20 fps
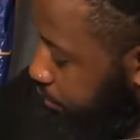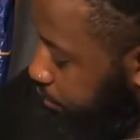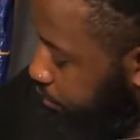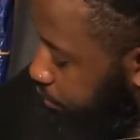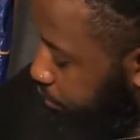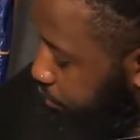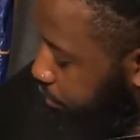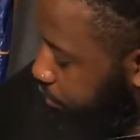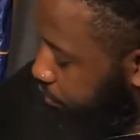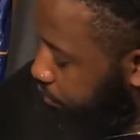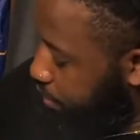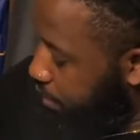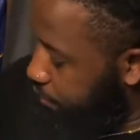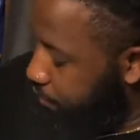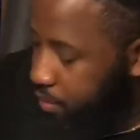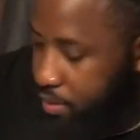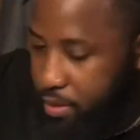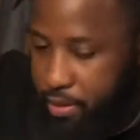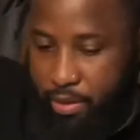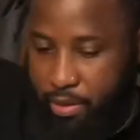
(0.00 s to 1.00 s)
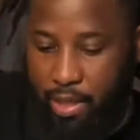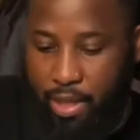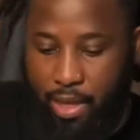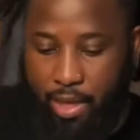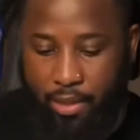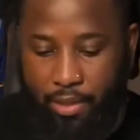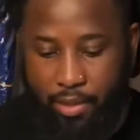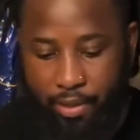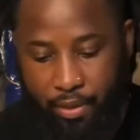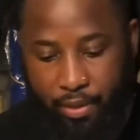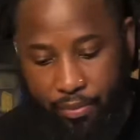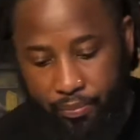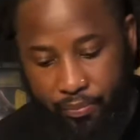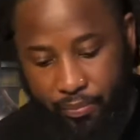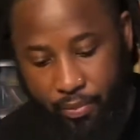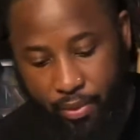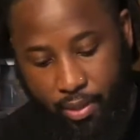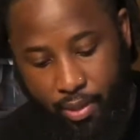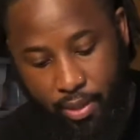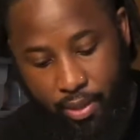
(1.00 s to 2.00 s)
Put you off to the side here.
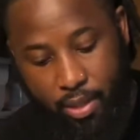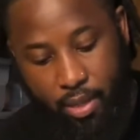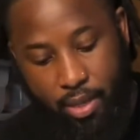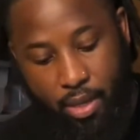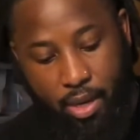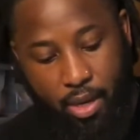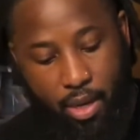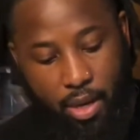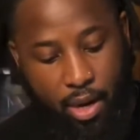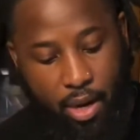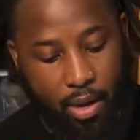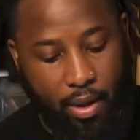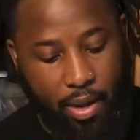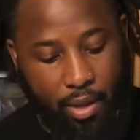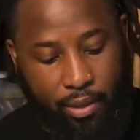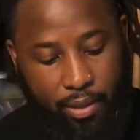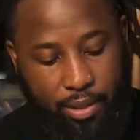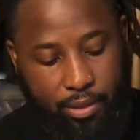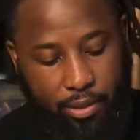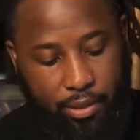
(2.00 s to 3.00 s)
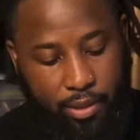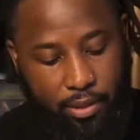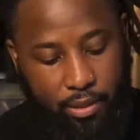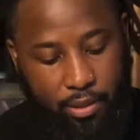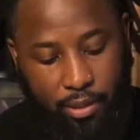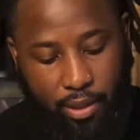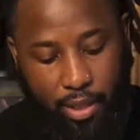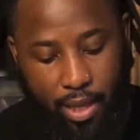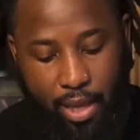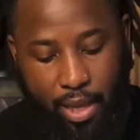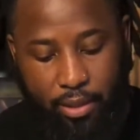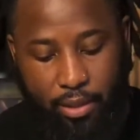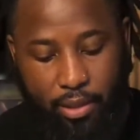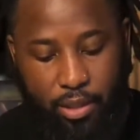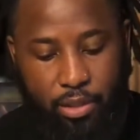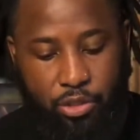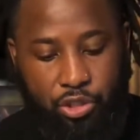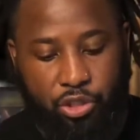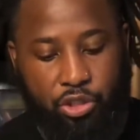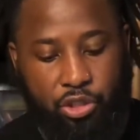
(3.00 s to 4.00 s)
All right, let's look at
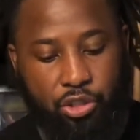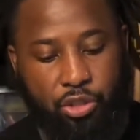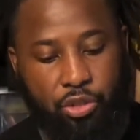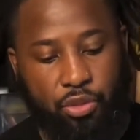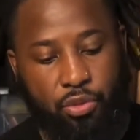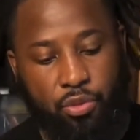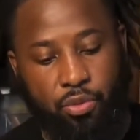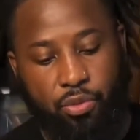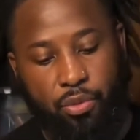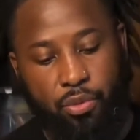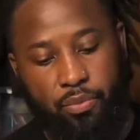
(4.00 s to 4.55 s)
the shoe.